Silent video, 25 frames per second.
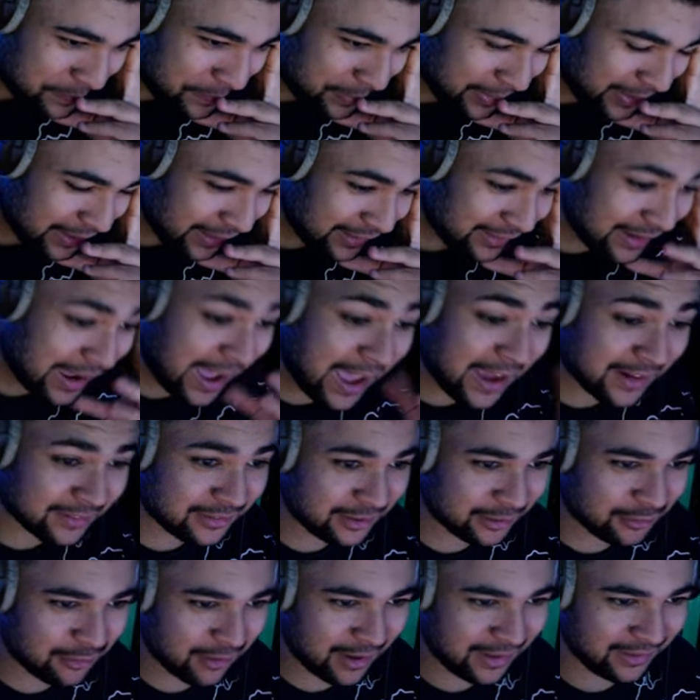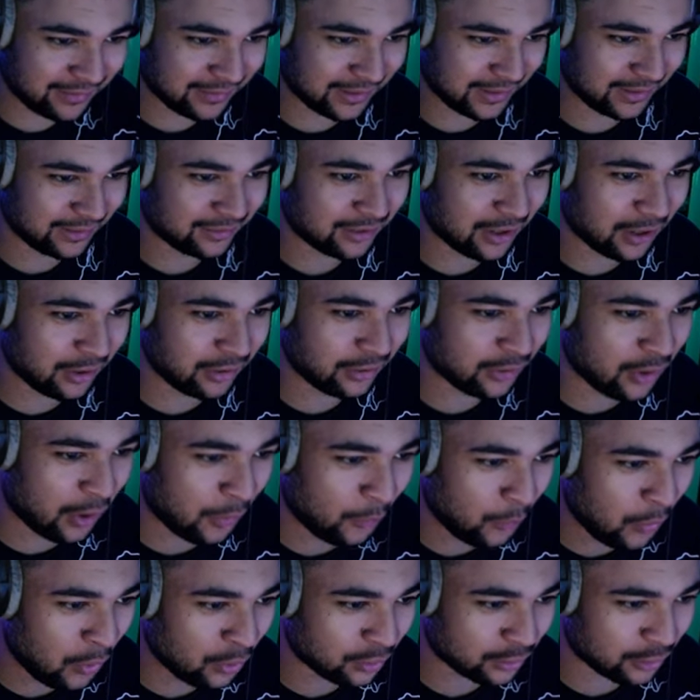It's actually crazy. So you got
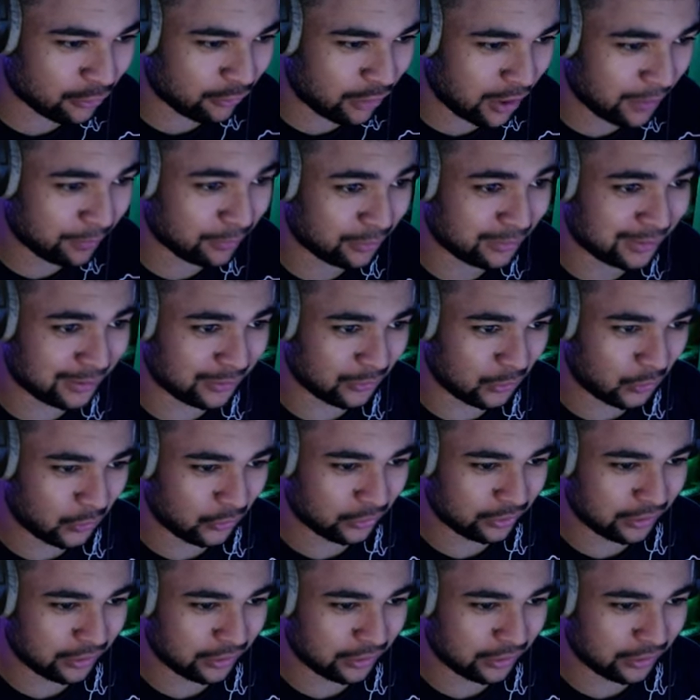Walk the Ropes, which is also